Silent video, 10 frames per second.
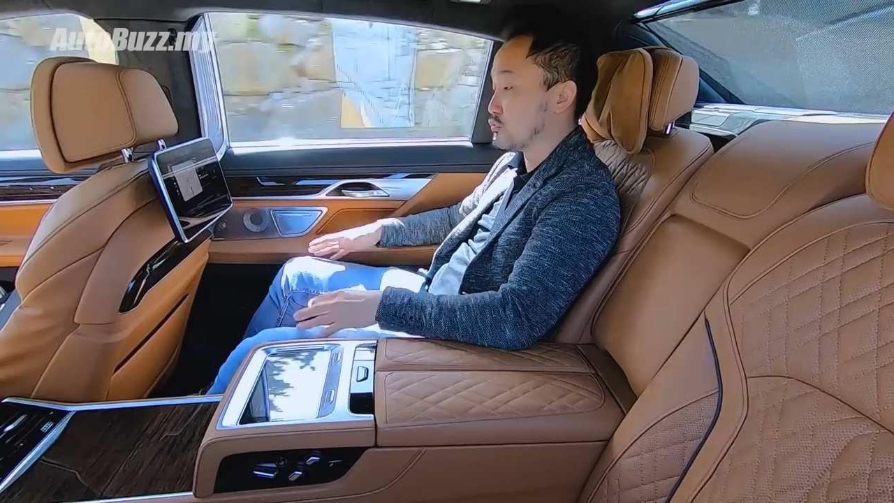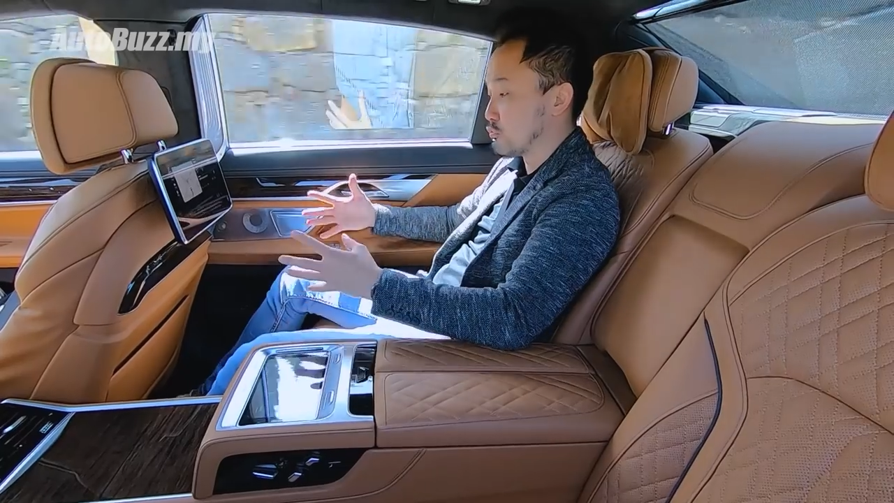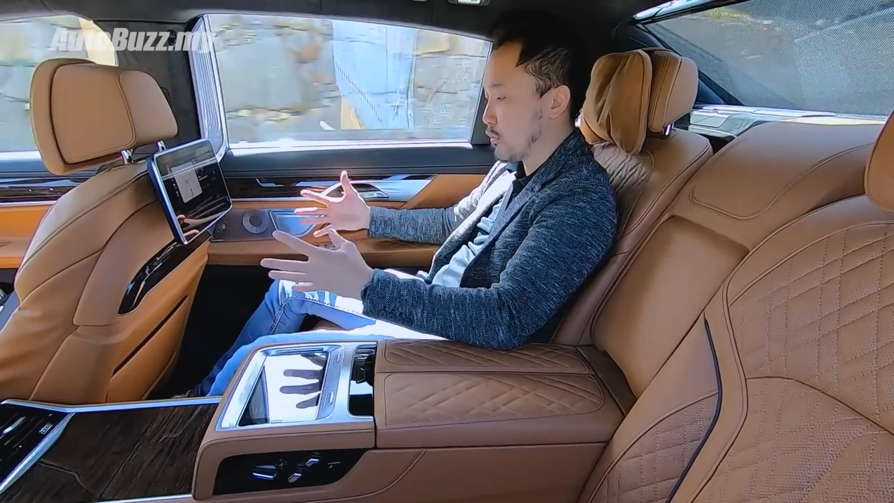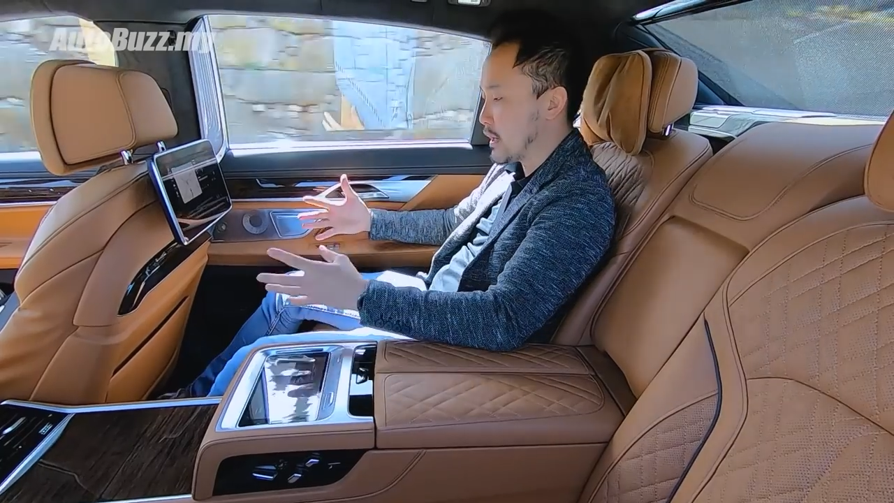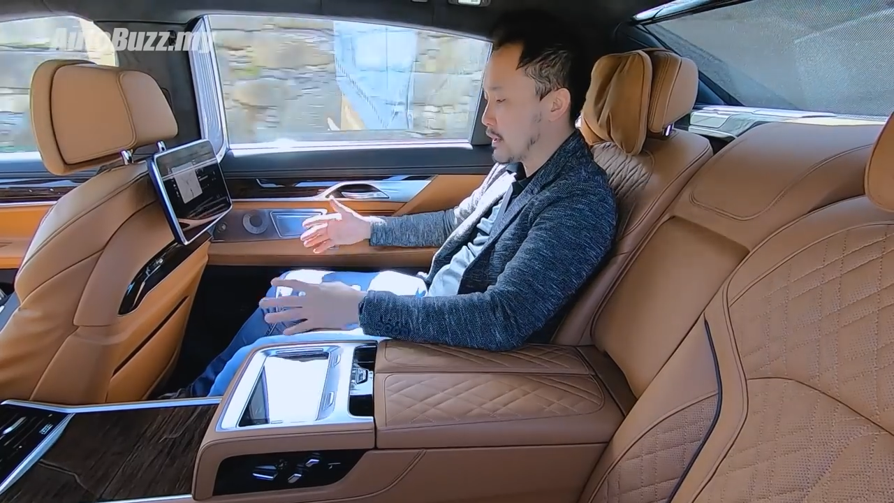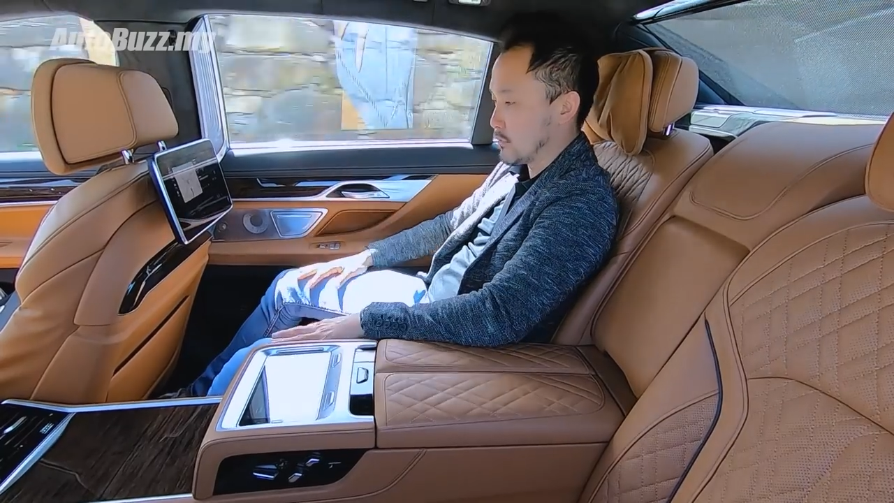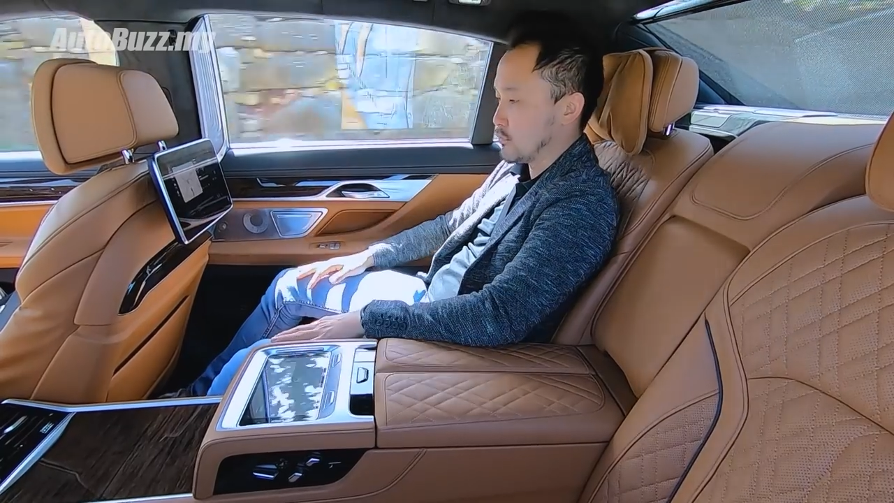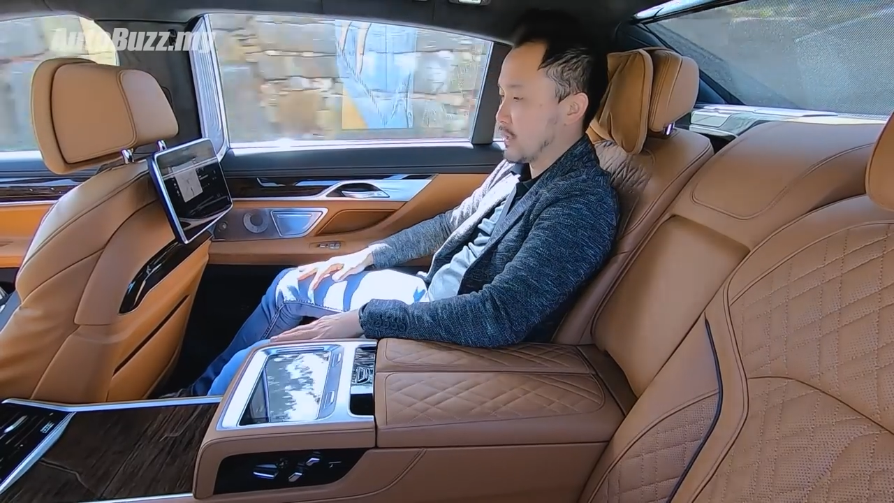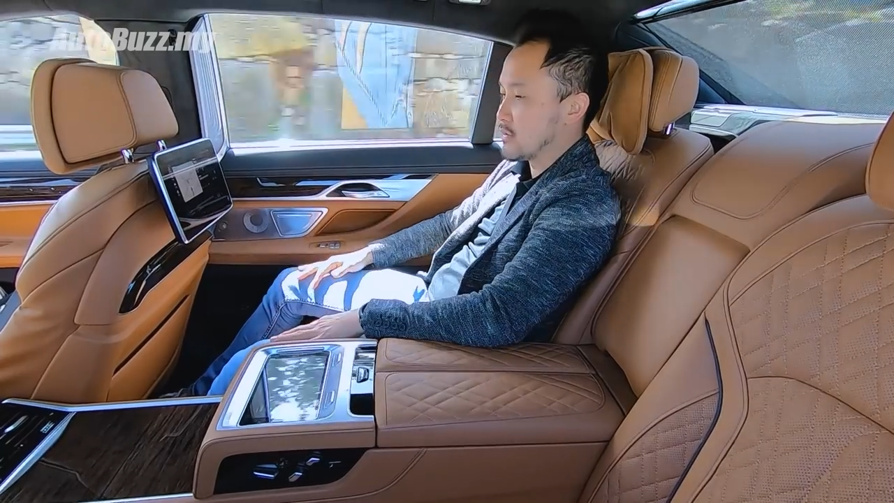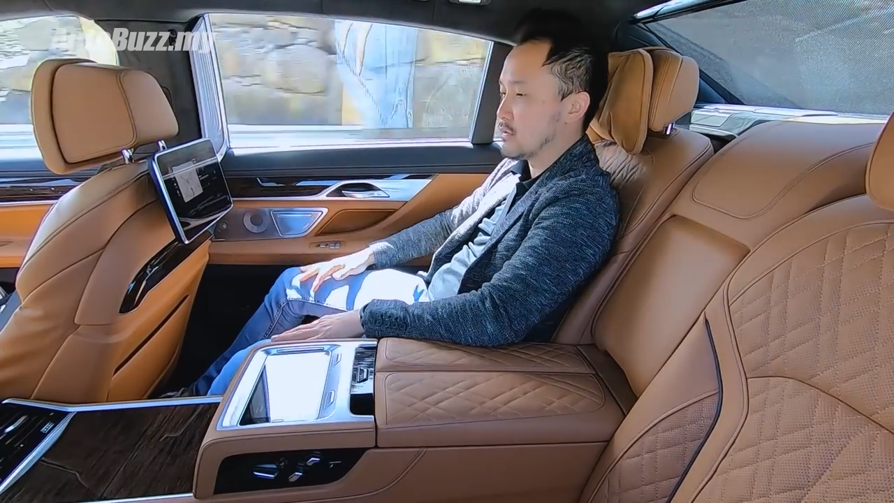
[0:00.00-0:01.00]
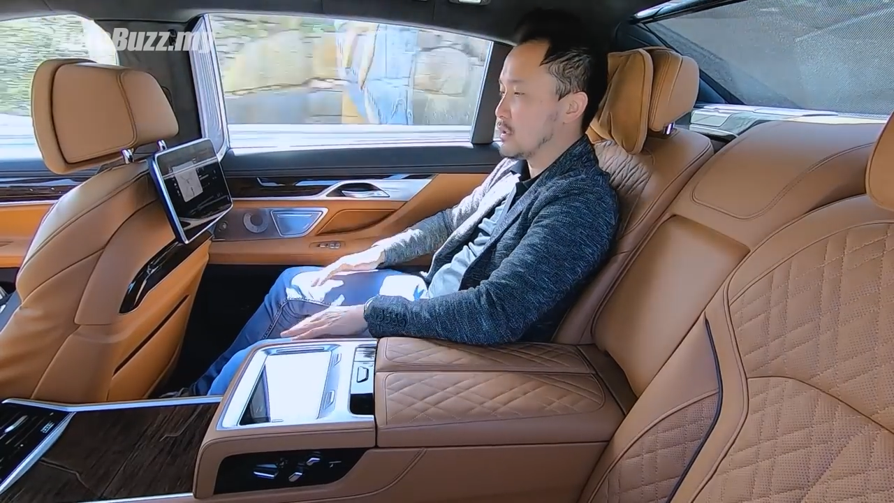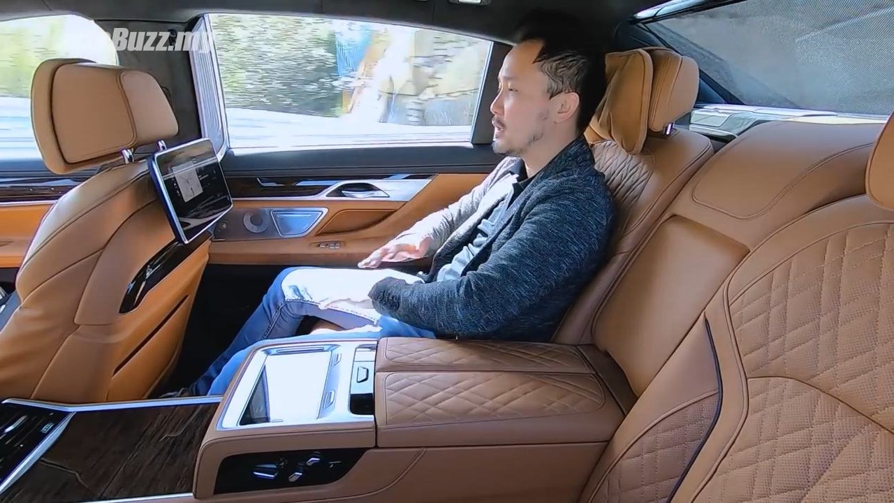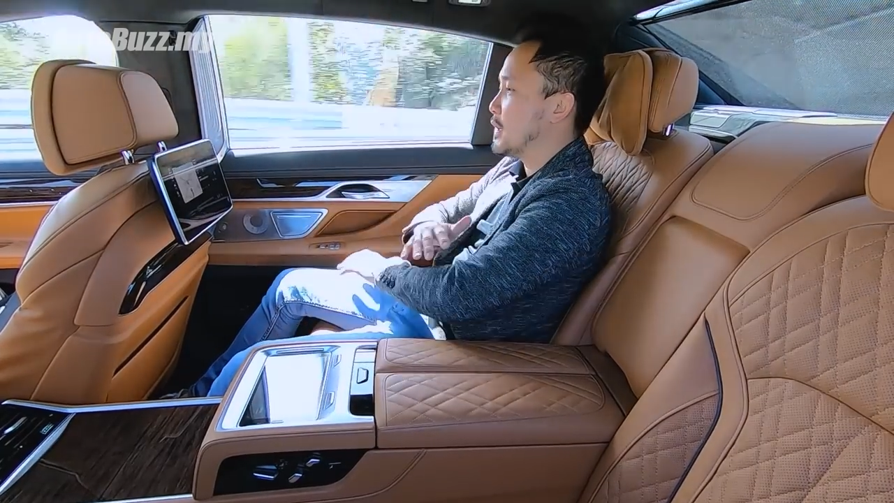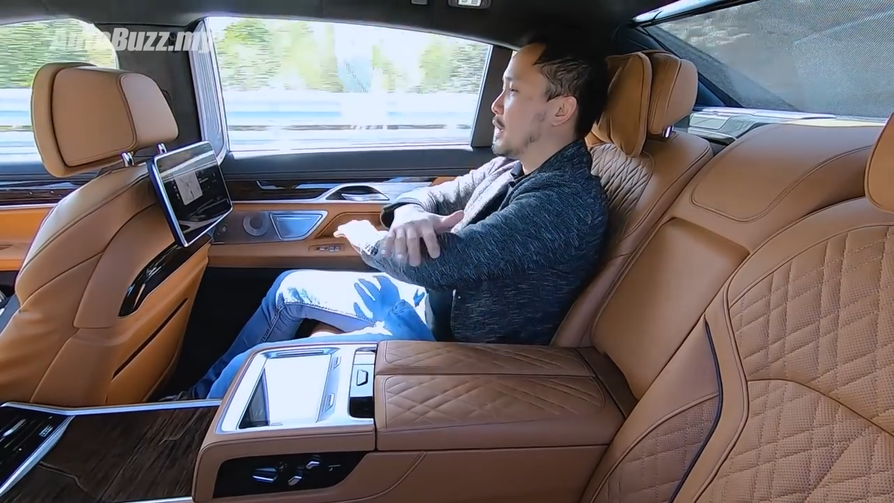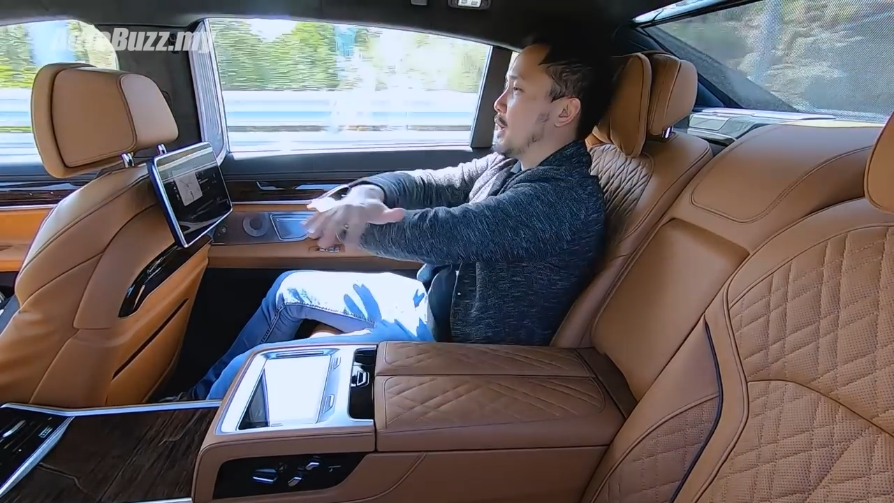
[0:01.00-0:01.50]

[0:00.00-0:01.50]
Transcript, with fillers: is great. As you can see,